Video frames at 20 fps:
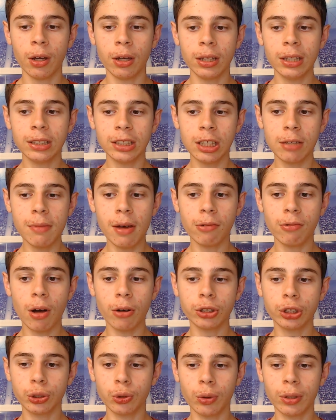This is going to be a
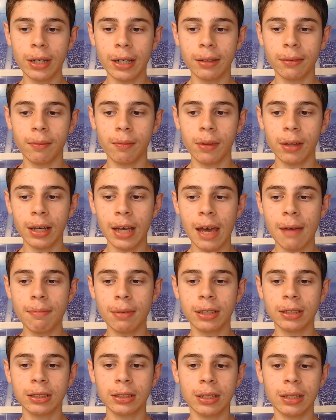low-scoring game
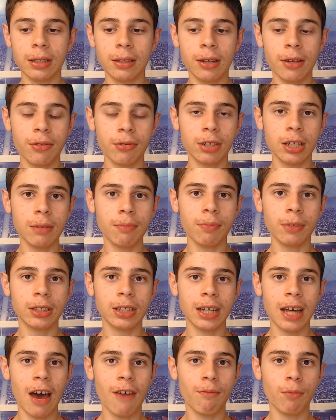because neither team is
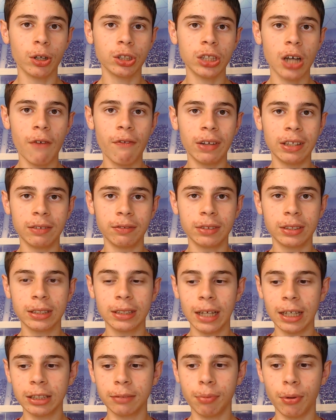going to have much offensive
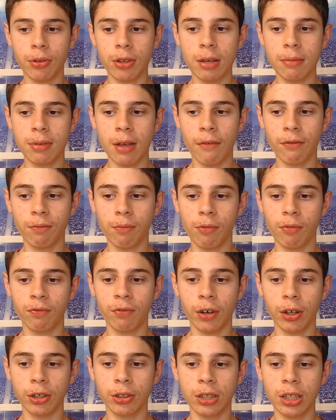success. Both teams have
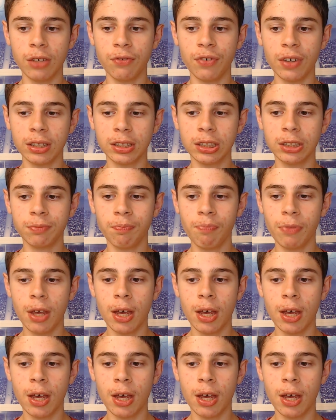very good defenses.